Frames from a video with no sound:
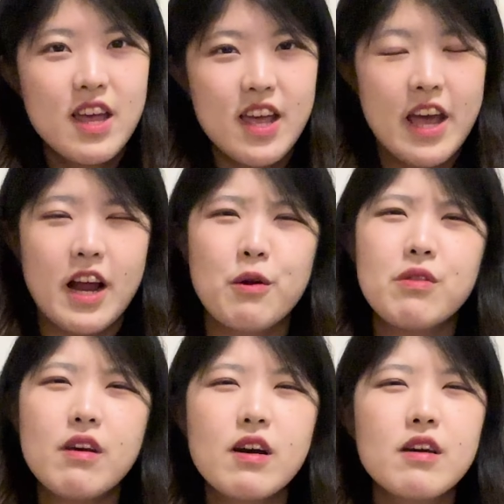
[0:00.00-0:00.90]
And I don't
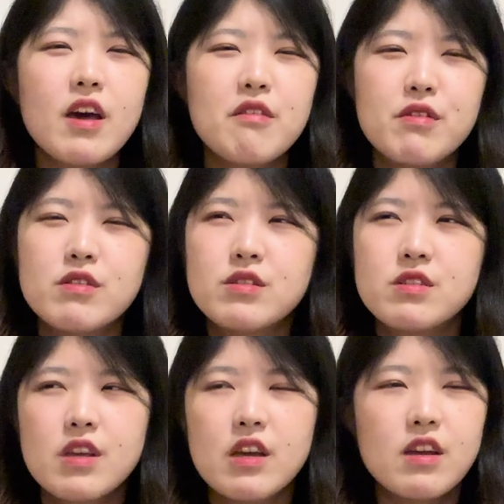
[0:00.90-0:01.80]
think I ever
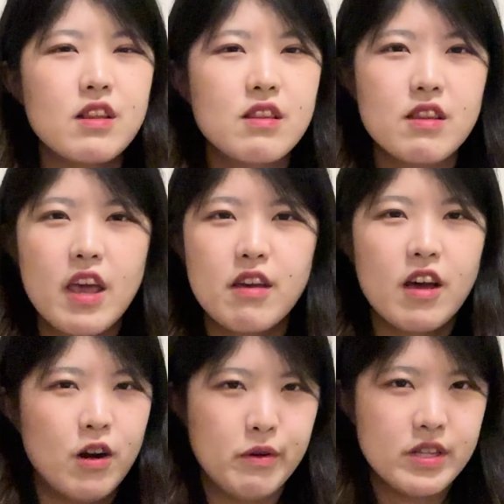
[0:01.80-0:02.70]
seen a
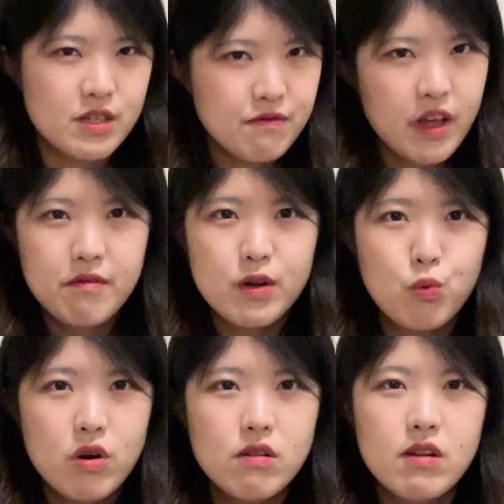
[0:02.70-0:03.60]
Harissa flavored
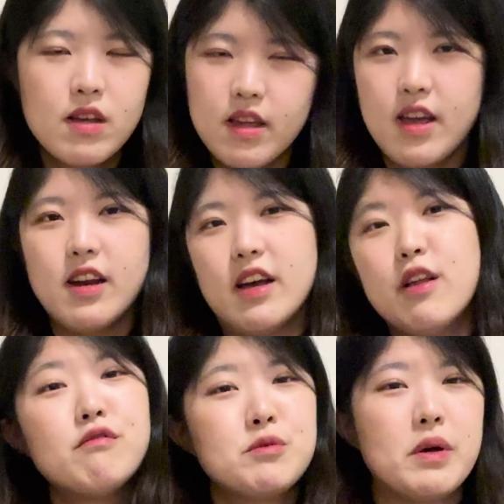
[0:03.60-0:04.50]
one, and I
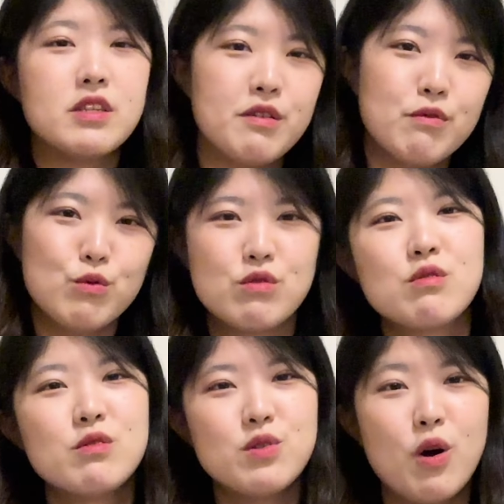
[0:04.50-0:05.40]
love spicy foods,
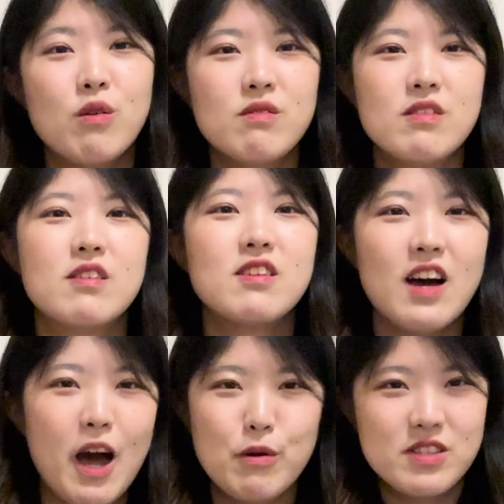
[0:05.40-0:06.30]
so
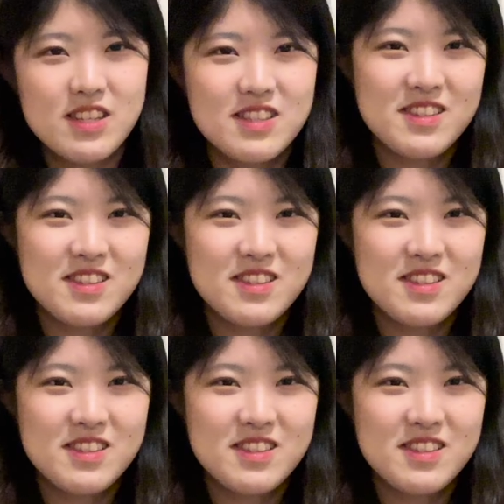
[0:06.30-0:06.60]
that was it.